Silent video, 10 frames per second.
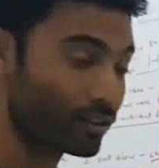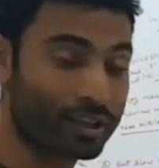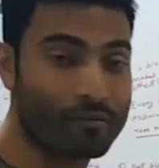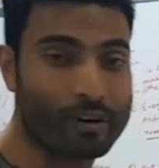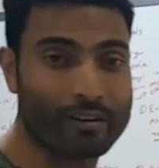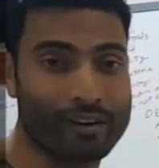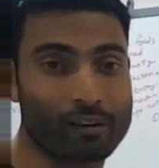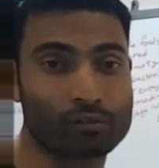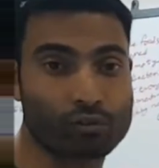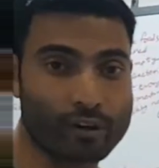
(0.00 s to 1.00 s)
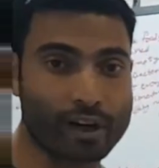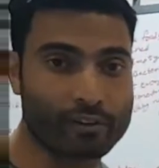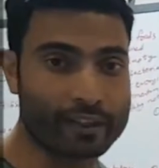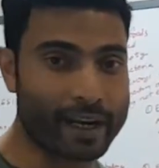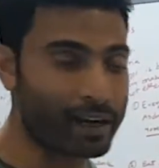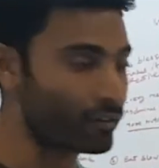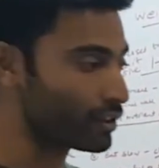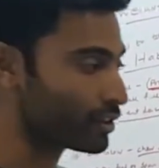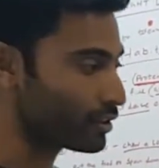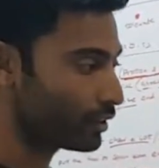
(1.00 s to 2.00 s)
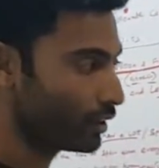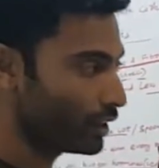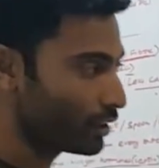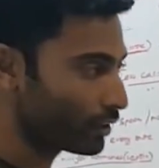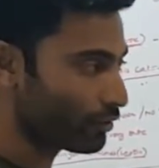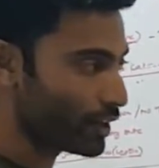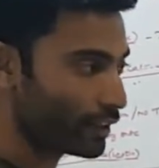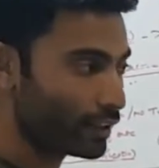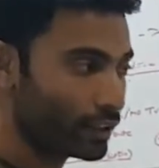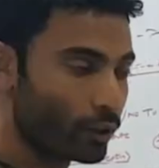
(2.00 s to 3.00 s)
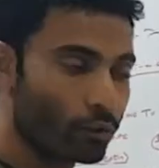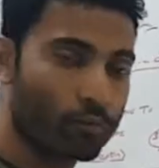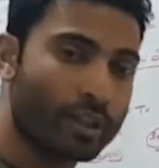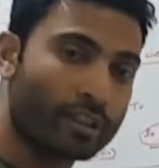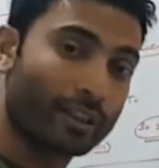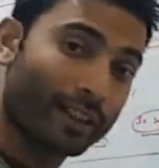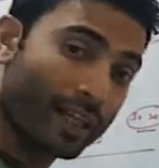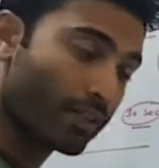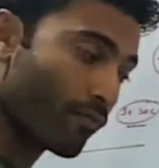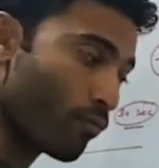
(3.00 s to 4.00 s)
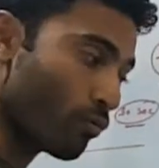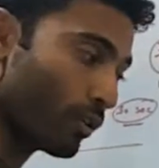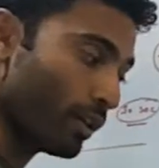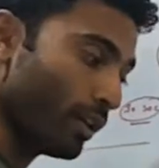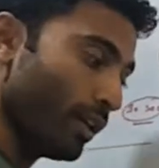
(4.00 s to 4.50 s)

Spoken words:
Somewhere around 300 calories, creating a little, eating less food,